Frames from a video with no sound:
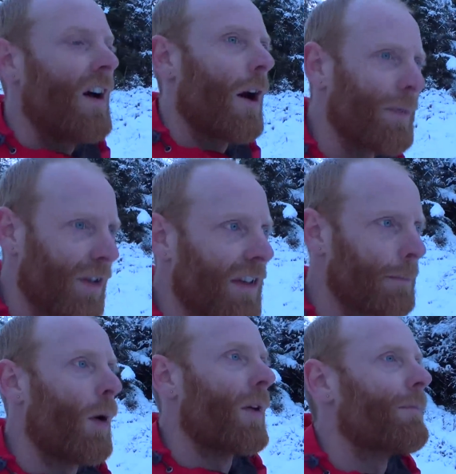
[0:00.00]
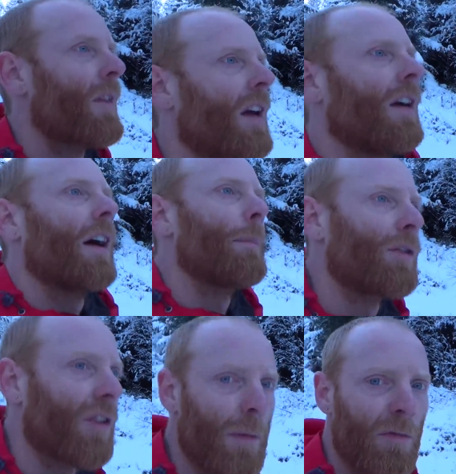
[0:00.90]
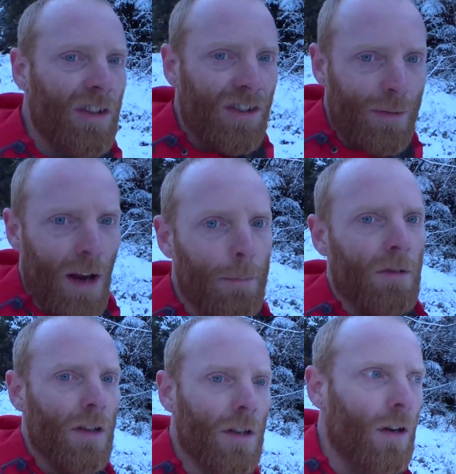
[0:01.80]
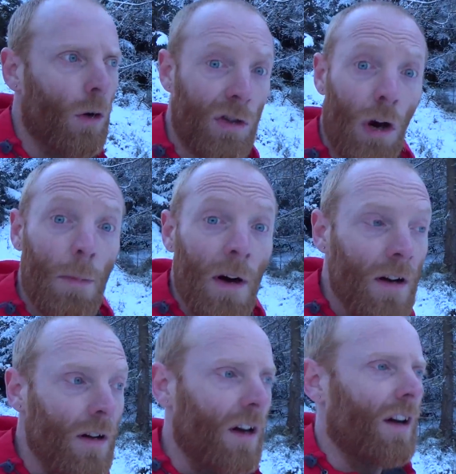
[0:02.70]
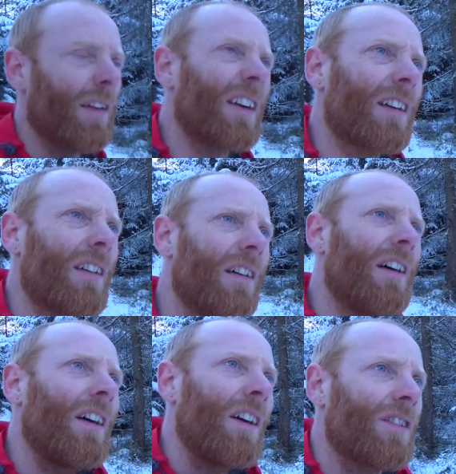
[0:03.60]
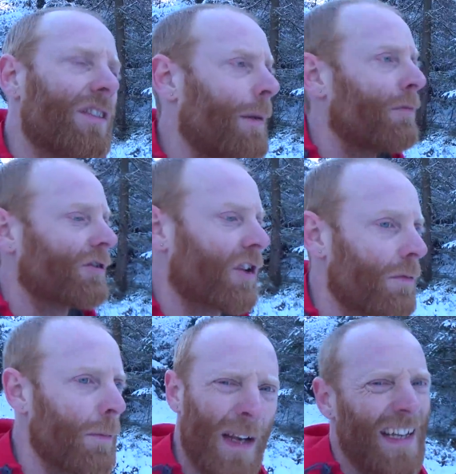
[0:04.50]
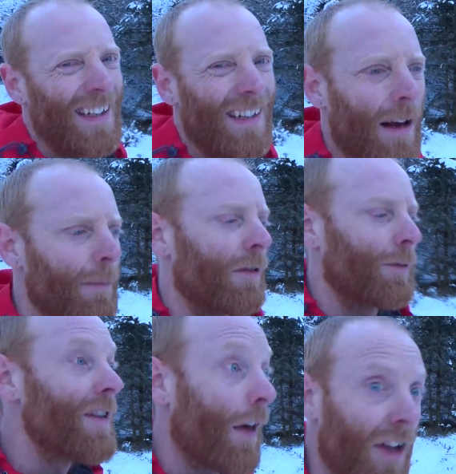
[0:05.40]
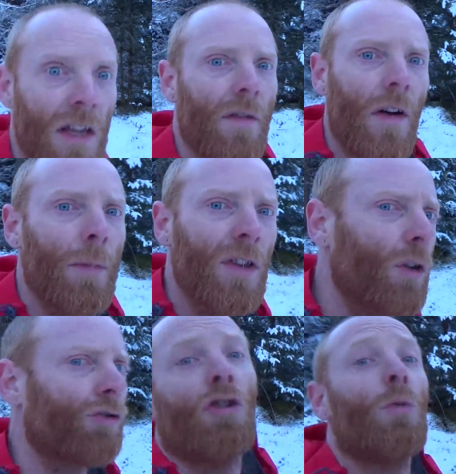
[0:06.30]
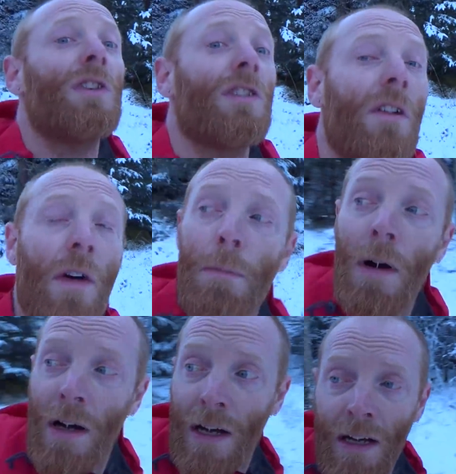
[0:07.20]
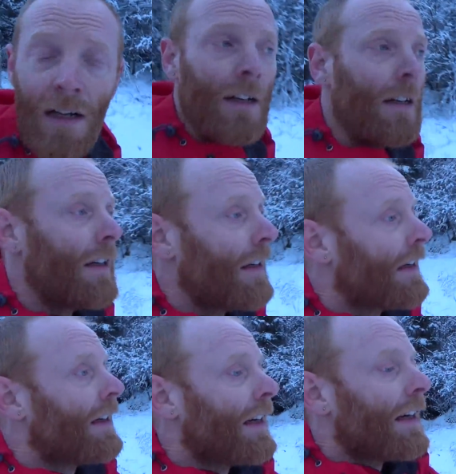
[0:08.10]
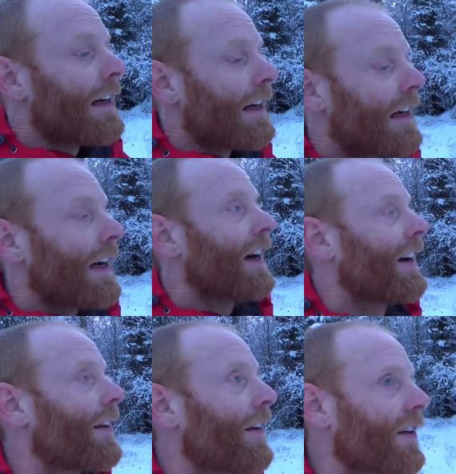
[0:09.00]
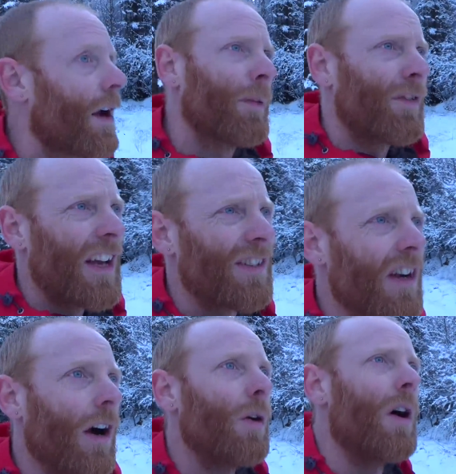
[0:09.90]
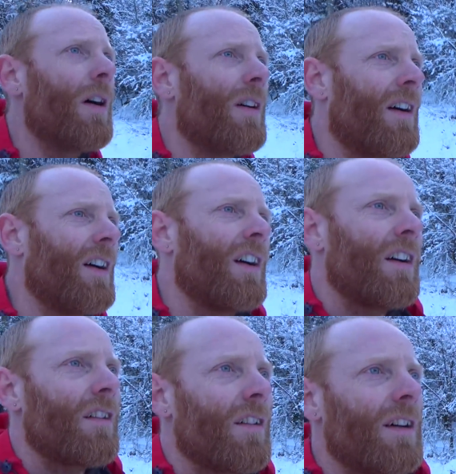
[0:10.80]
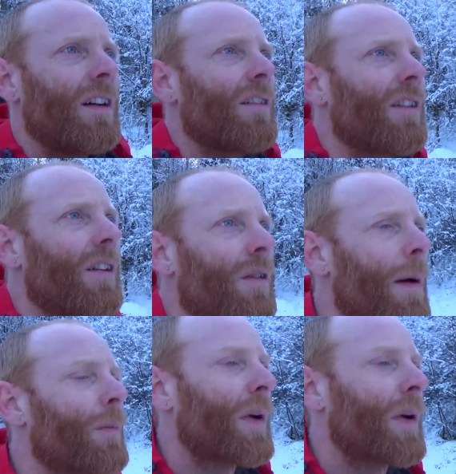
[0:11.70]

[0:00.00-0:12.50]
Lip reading: up until this point. And most of them are in September and October, I think. September, October and beginning of December. There's nothing in November, no strong winds in November. A couple of years ago, remember